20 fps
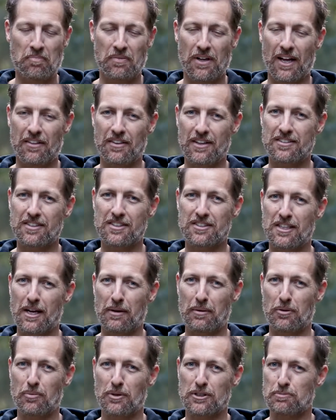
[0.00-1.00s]
And this is
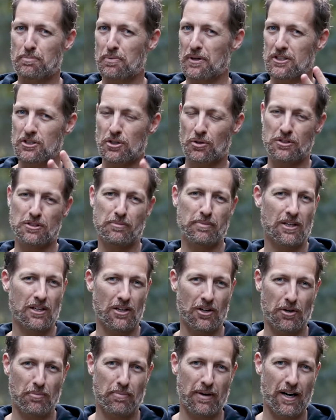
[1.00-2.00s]
something which Britt talked a
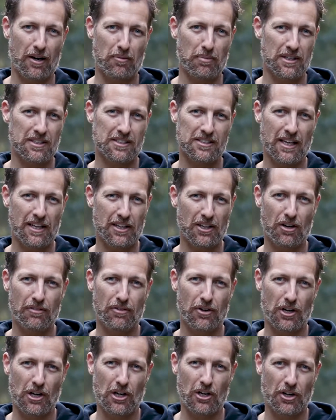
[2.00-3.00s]
lot about, but it's something I've
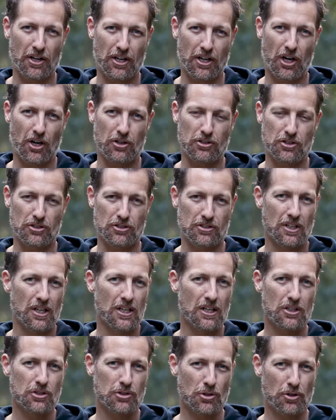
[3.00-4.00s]
heard a lot of coaches
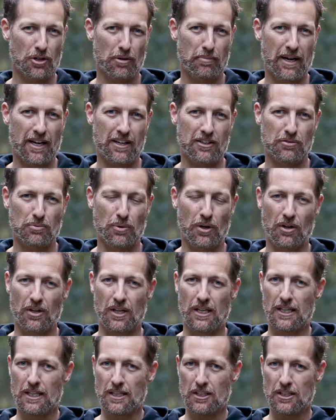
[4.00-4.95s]
talk about as well.